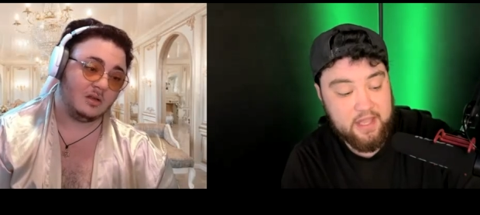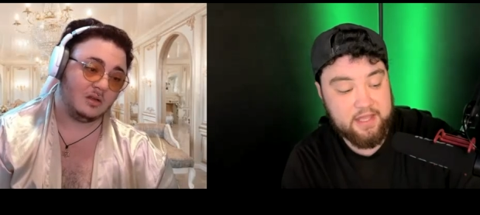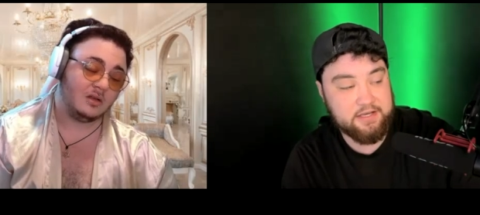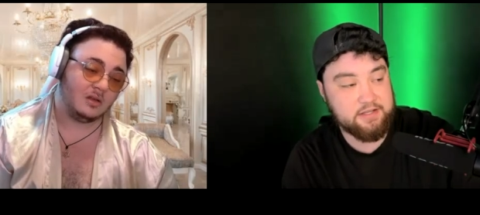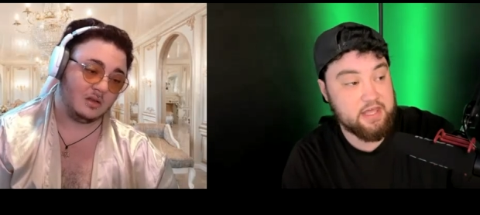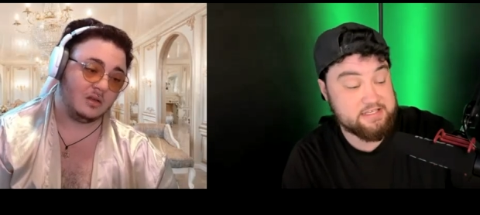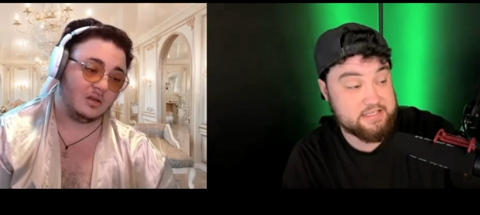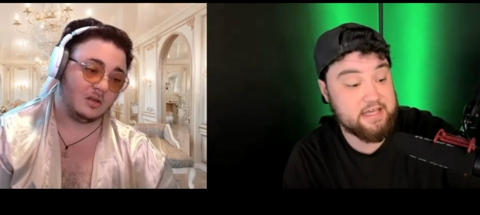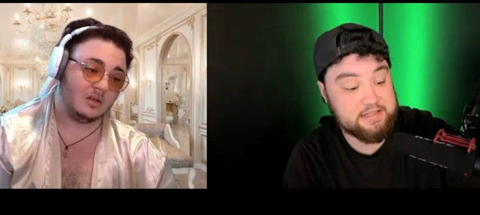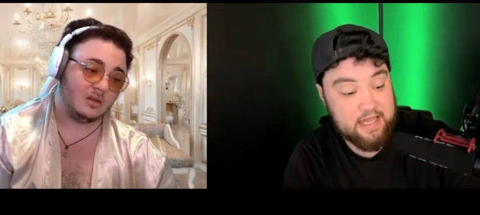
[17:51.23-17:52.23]
Speaker 1: and they
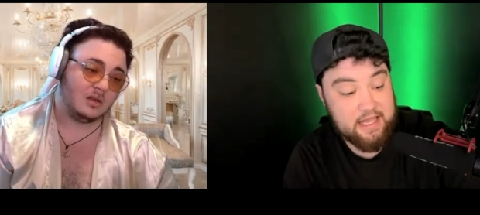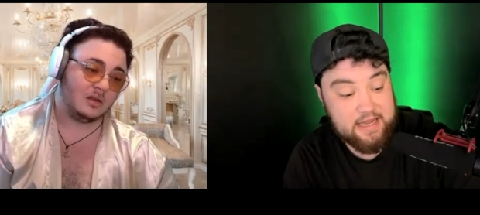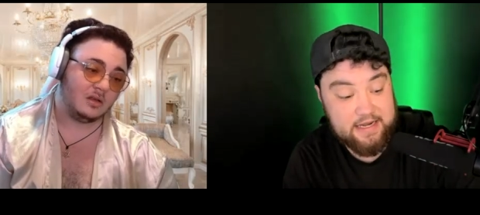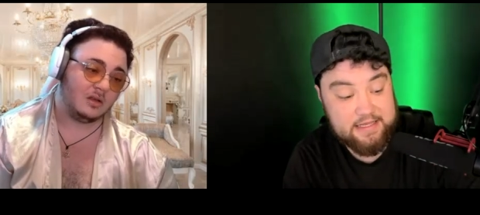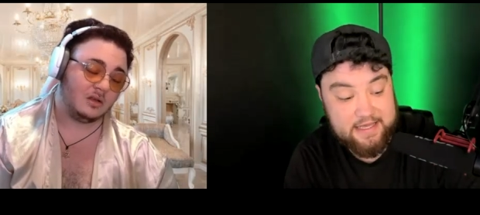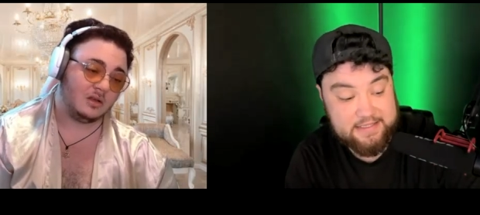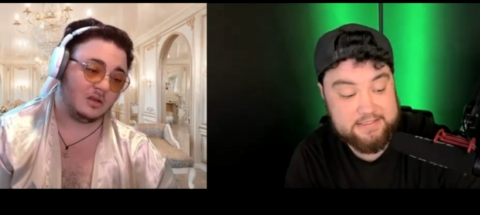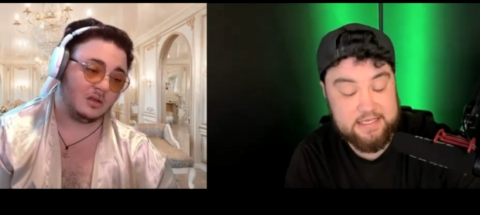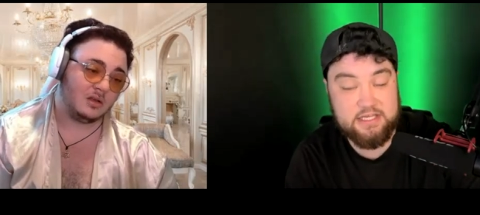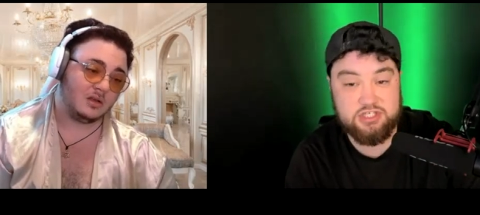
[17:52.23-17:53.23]
said that they had had a
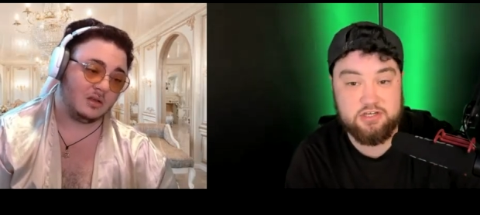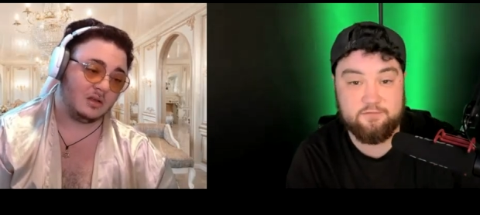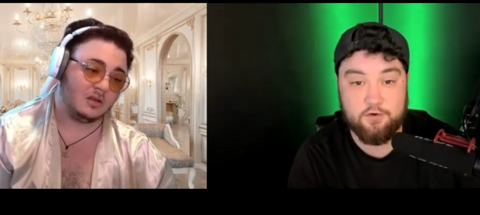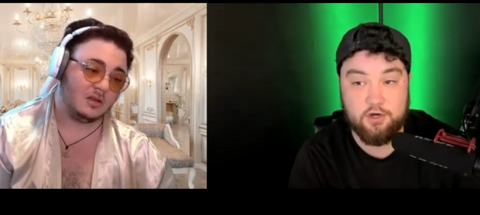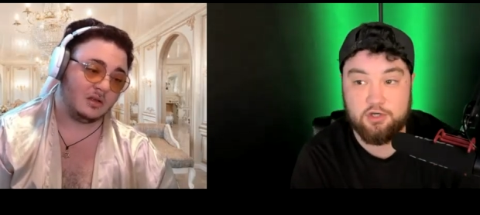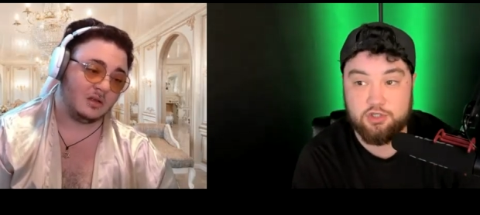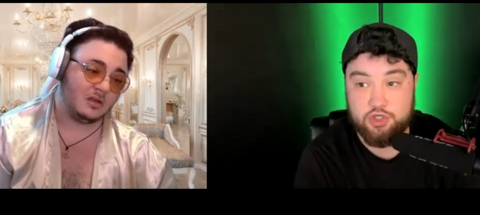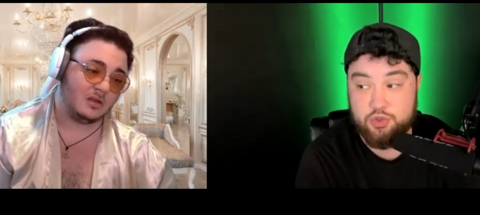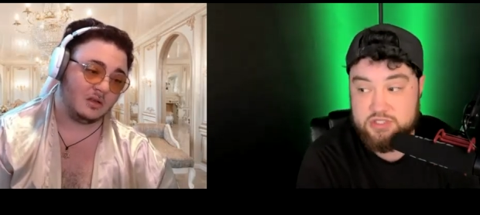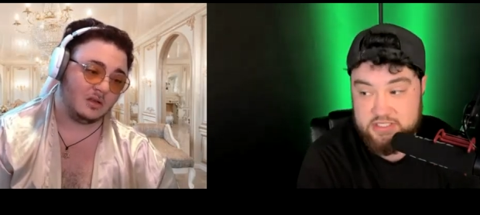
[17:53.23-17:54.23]
cancellation for
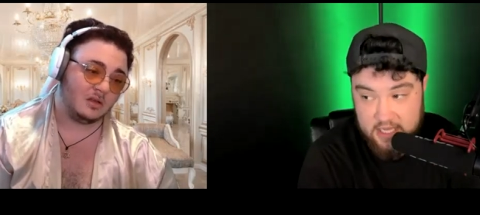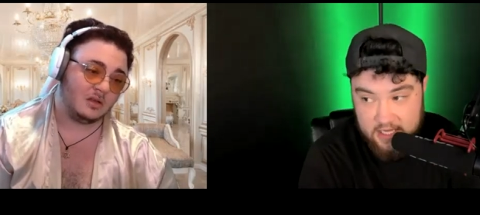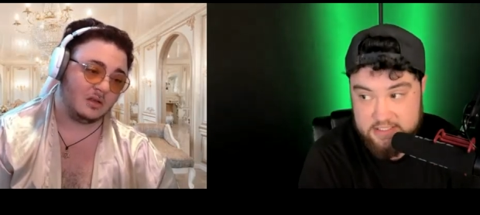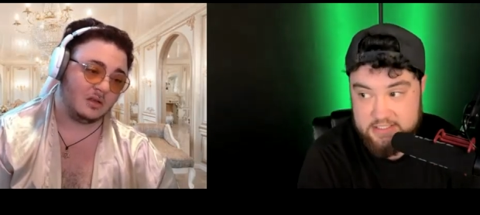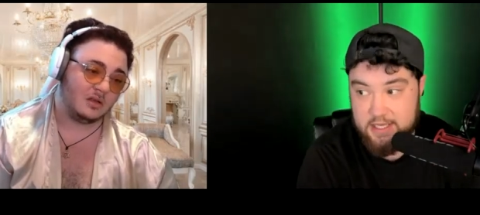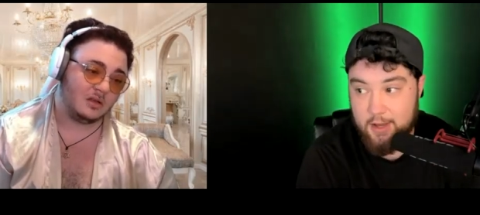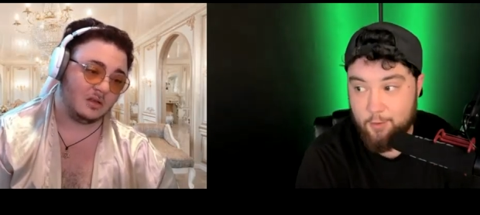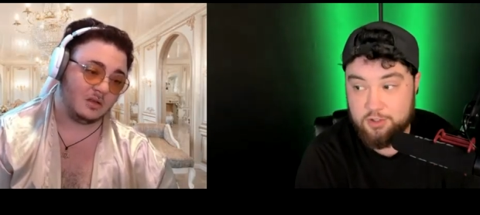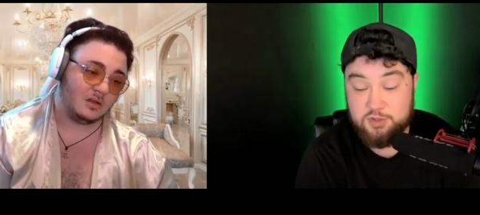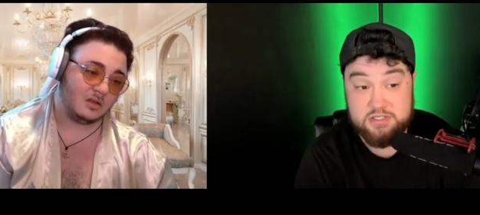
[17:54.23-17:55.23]
June sixth,
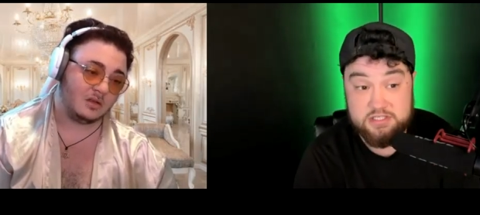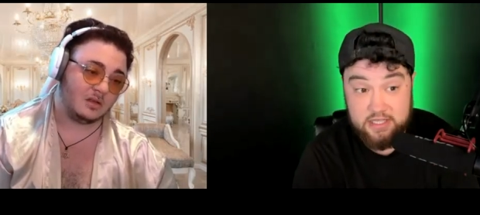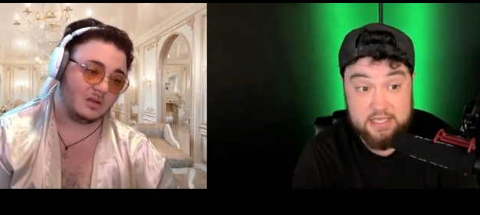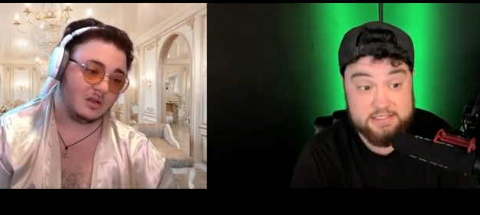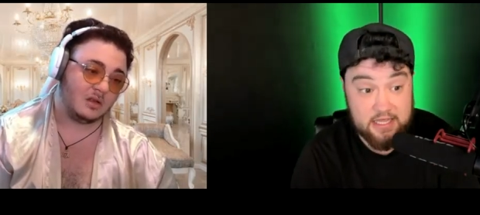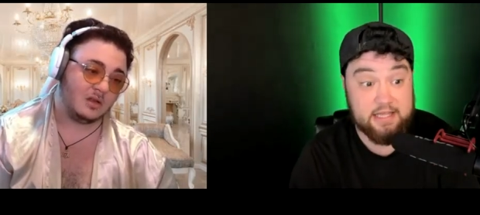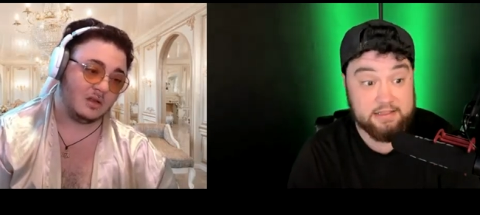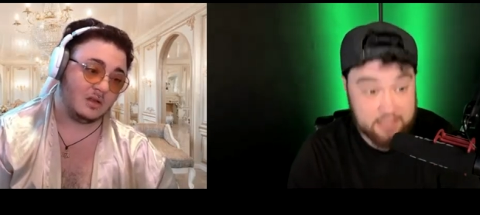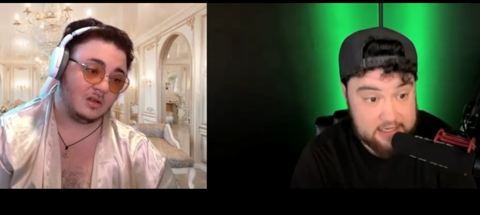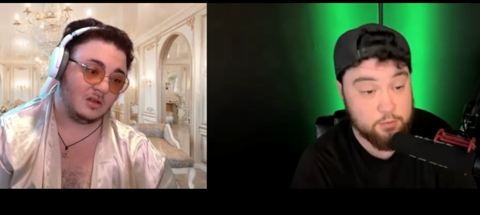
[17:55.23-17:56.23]
which was is
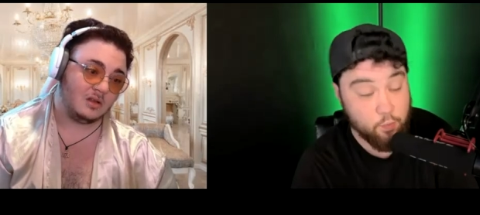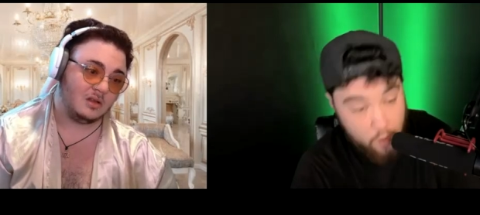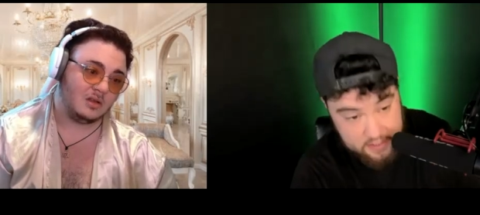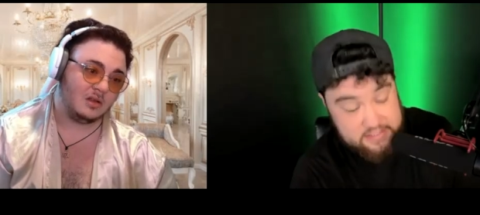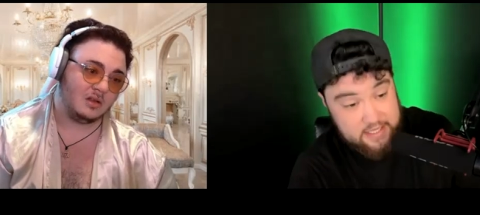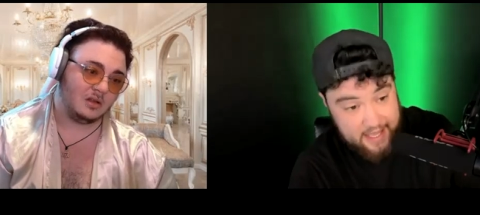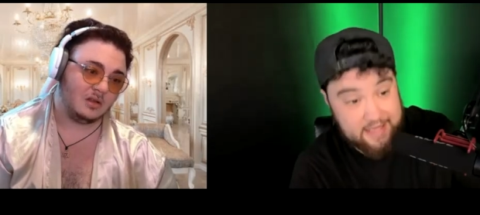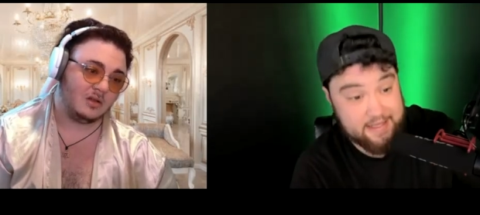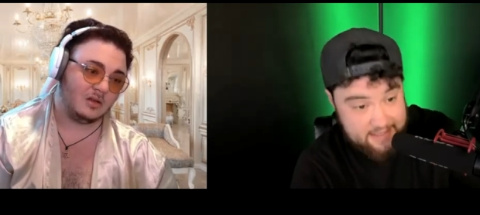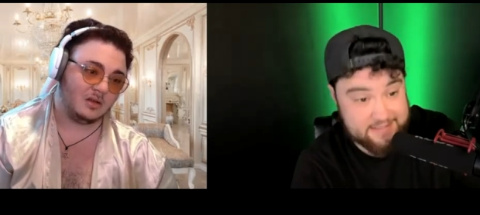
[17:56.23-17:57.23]
like less was
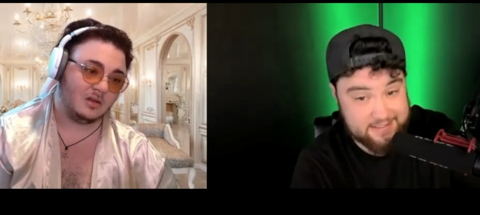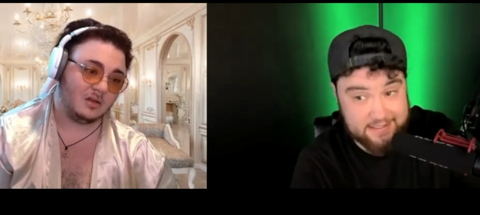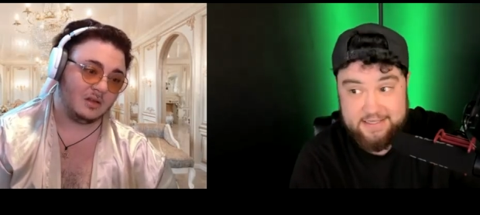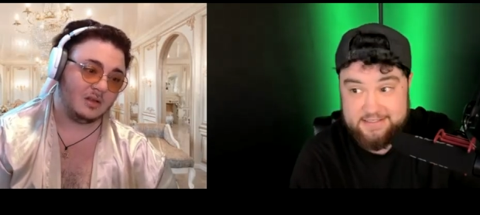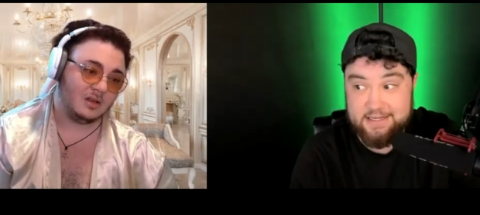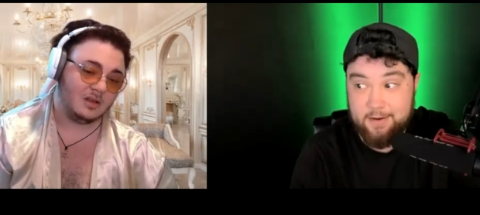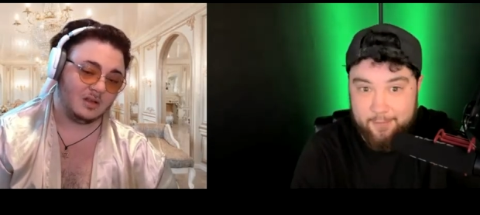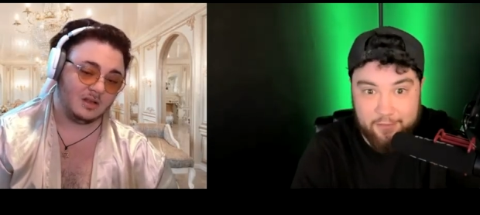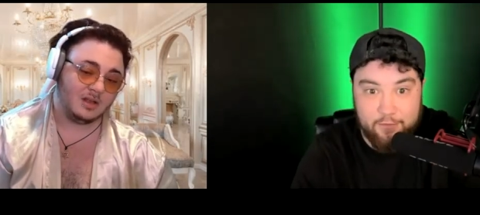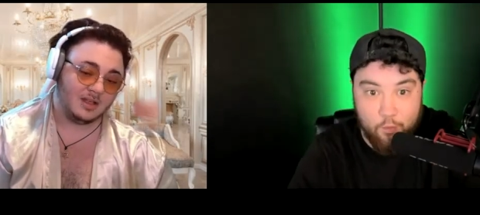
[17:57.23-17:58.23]
and is less than a
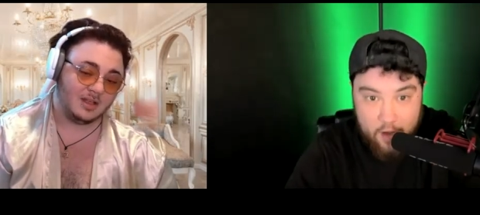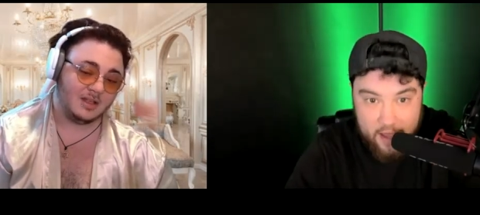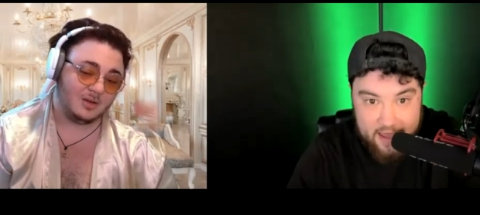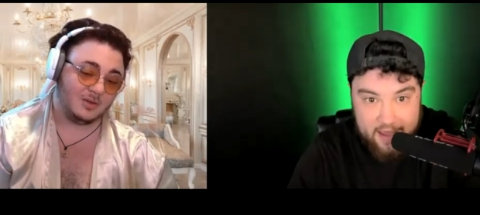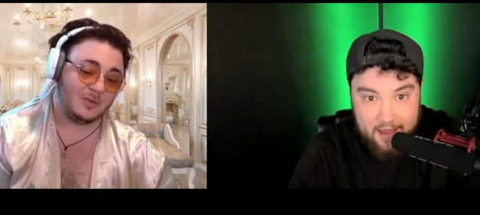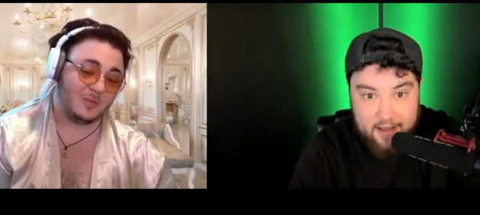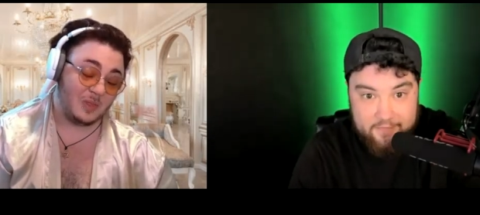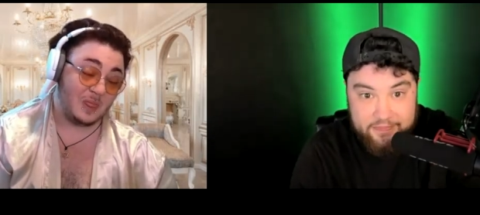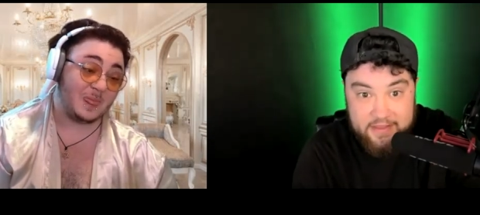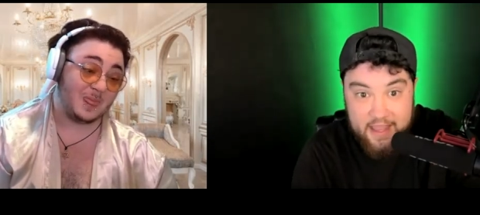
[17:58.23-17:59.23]
month away,
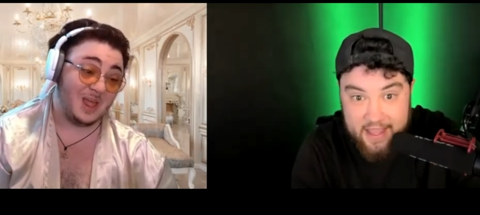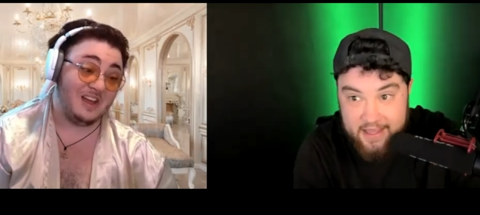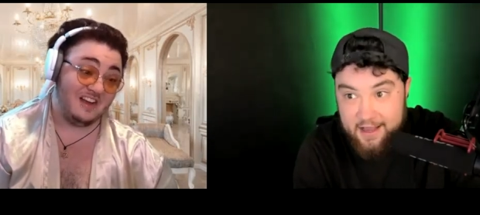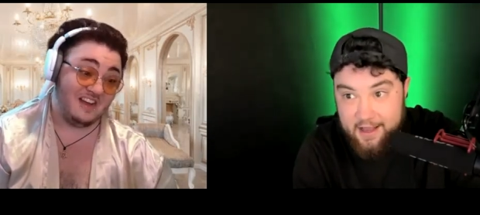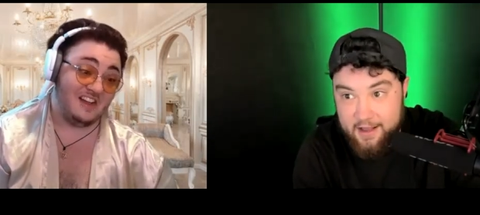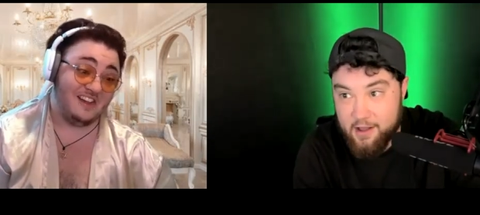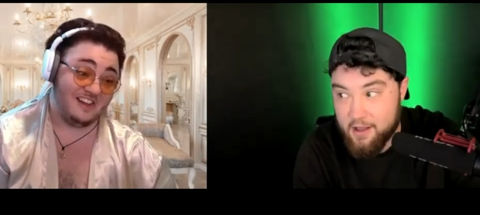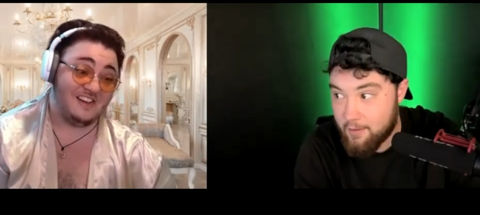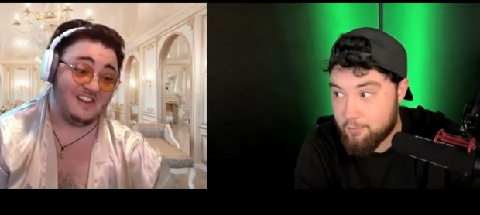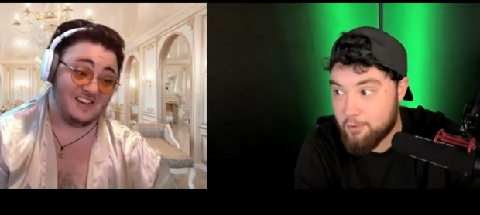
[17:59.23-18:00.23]
and uh-huh.
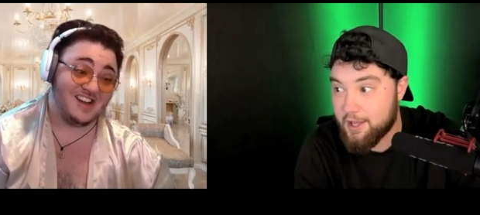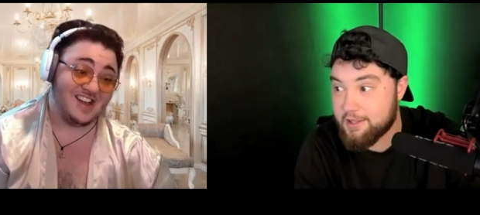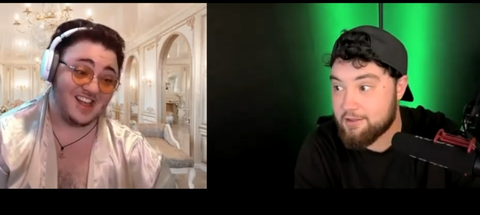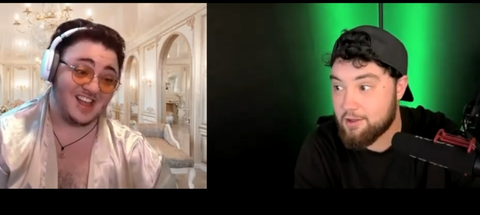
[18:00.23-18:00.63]
I'm like,